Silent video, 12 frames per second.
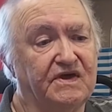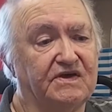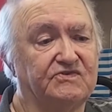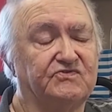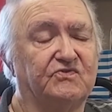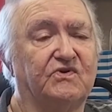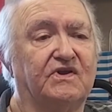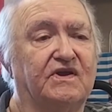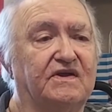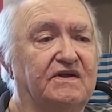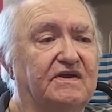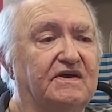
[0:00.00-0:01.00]
that's what
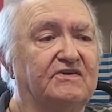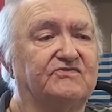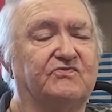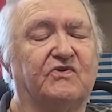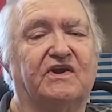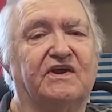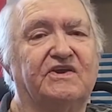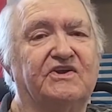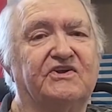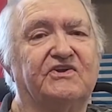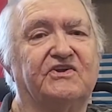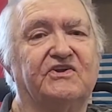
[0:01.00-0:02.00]
I, that's what I
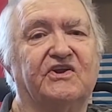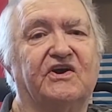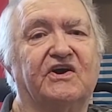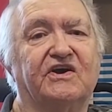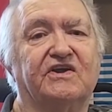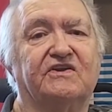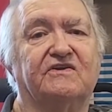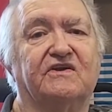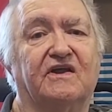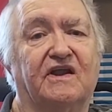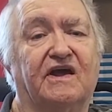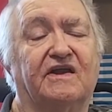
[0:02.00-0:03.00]
did at night
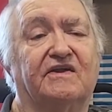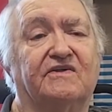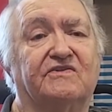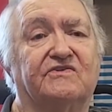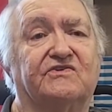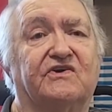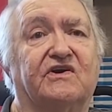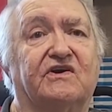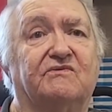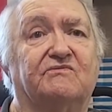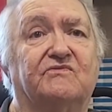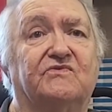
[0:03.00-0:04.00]
a lot of the
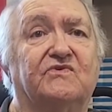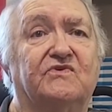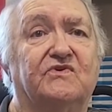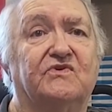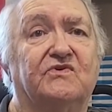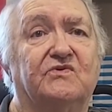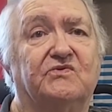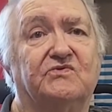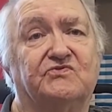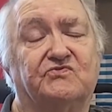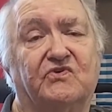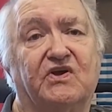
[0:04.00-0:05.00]
time
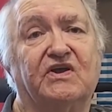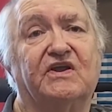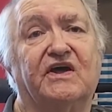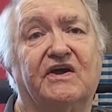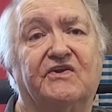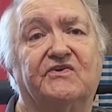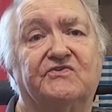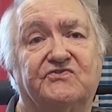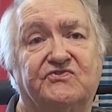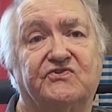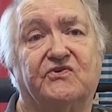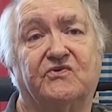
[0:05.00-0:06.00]
was write letters,
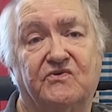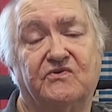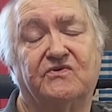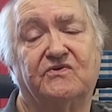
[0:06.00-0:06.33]
so